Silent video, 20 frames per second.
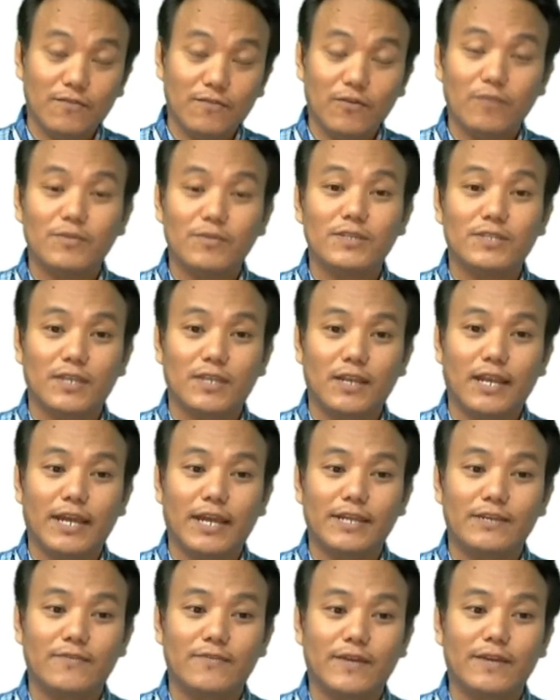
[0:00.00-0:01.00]
the sunlight,
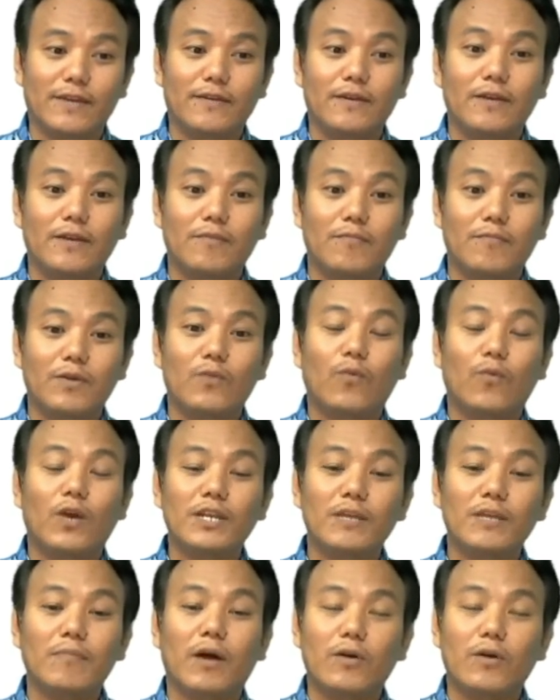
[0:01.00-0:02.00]
right? But what
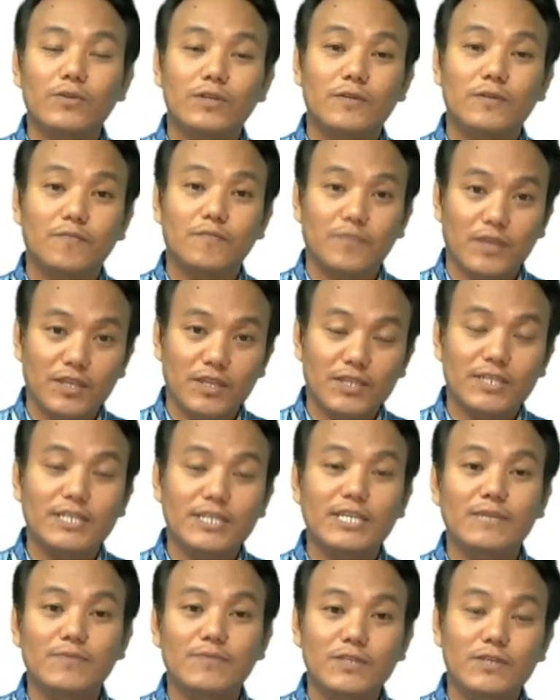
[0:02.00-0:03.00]
about in the
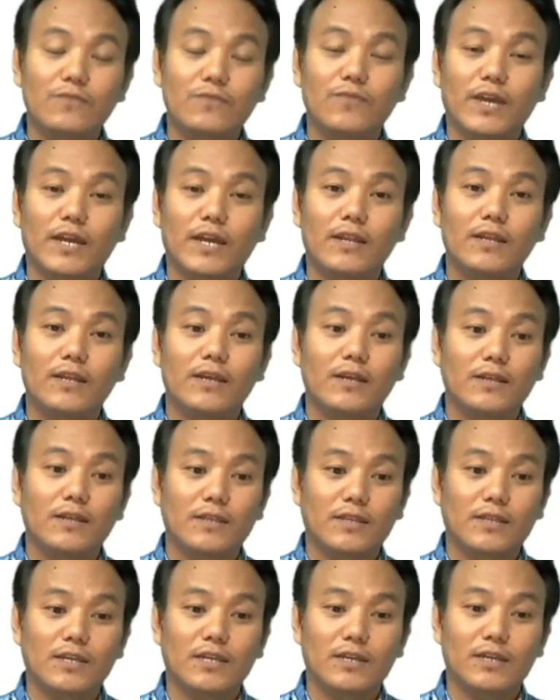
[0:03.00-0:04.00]
deep sea where
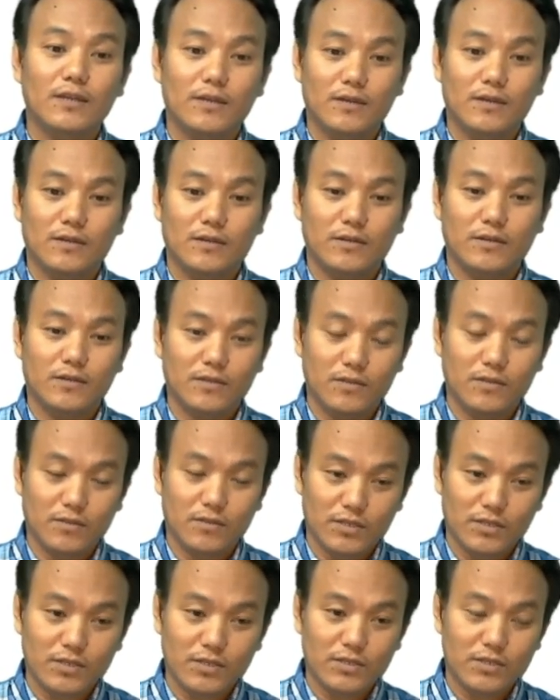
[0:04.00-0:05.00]
the
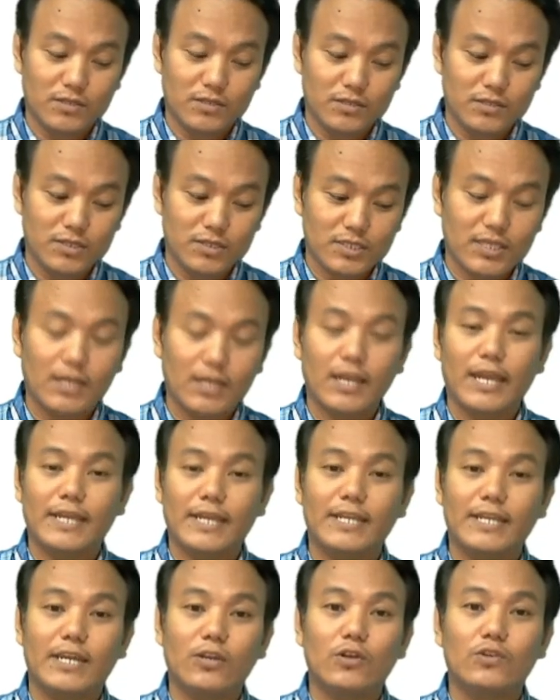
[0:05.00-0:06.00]
sunlight
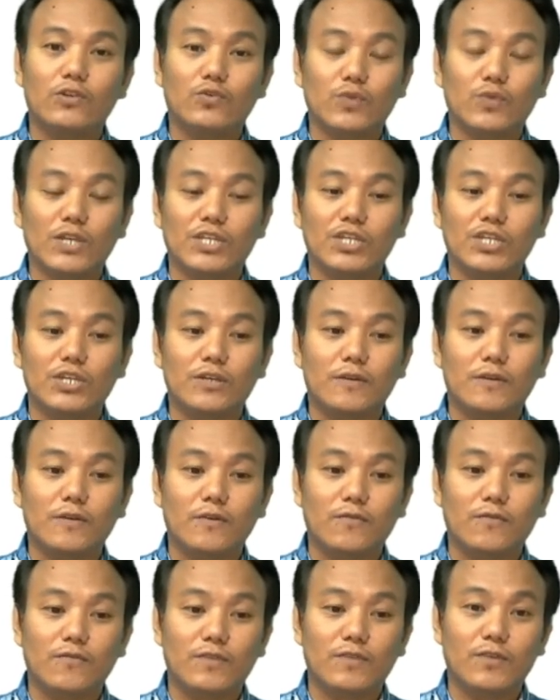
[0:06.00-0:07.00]
cannot reach,
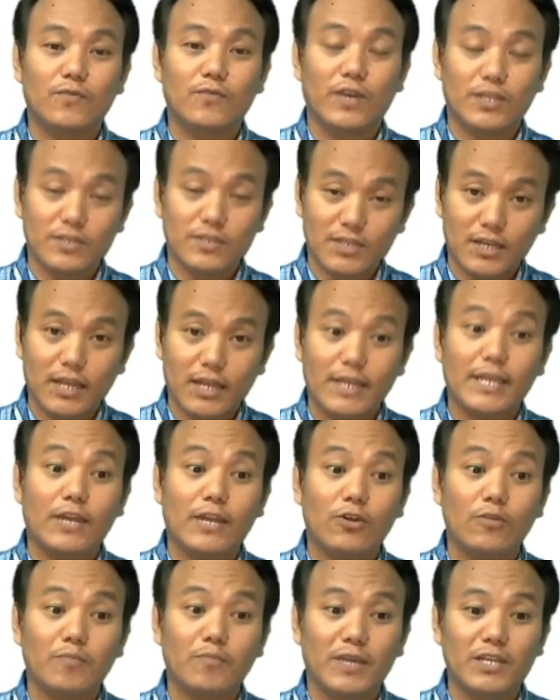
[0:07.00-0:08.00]
where the sunlight
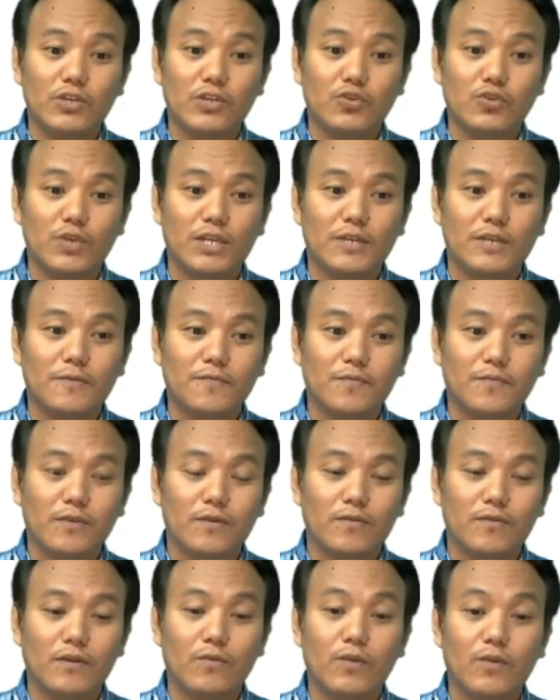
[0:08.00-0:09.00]
cannot penetrate?
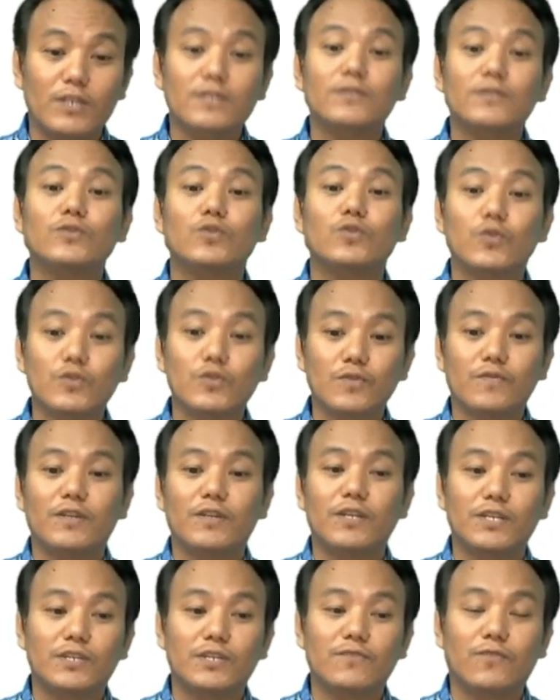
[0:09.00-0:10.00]
Right? What is the source of
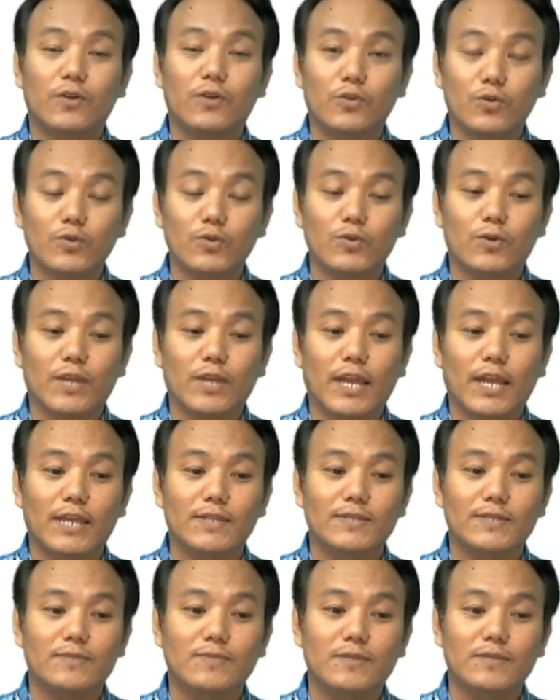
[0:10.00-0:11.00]
energy for those
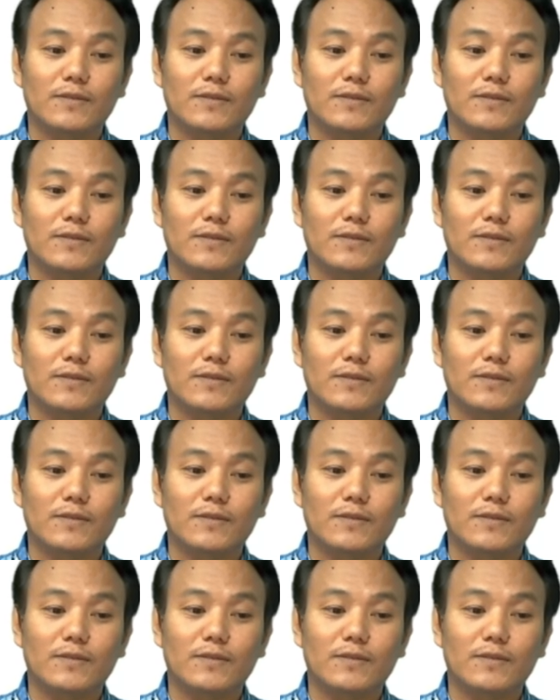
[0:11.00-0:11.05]
organisms?